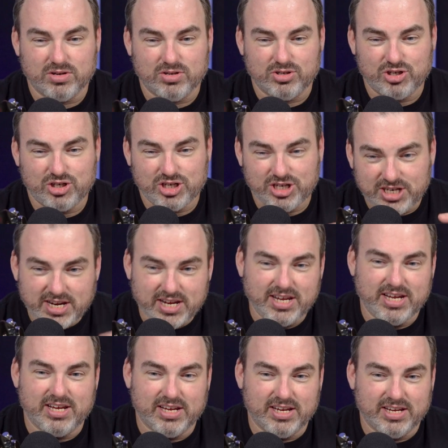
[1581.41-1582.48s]

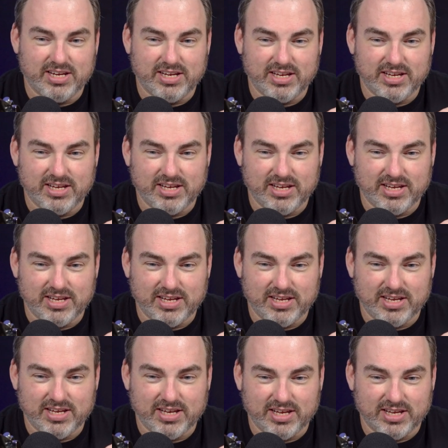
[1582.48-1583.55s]
She
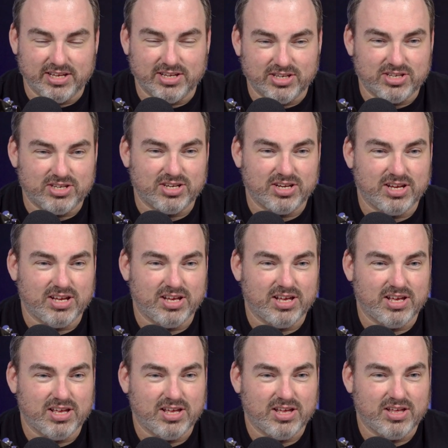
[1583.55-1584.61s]
is
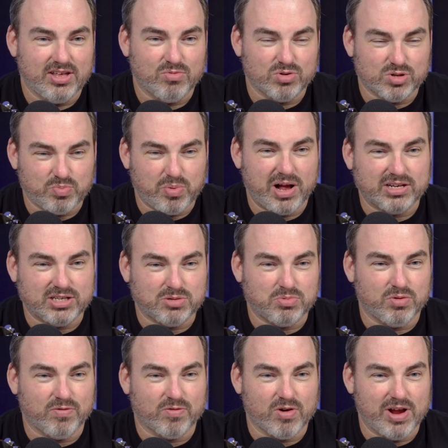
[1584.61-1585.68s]

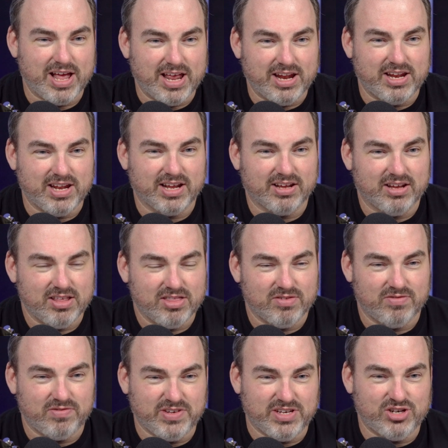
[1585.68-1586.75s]
responsible for ending the
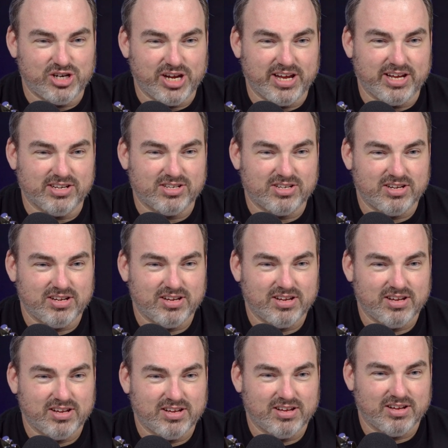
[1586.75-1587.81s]
VJs
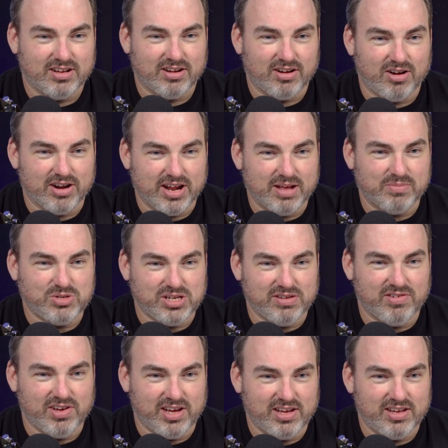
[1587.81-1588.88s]
on
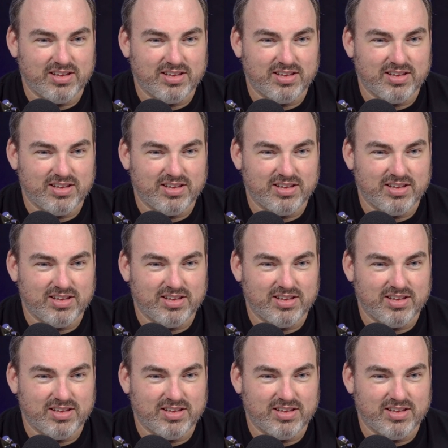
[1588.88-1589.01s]
MTV.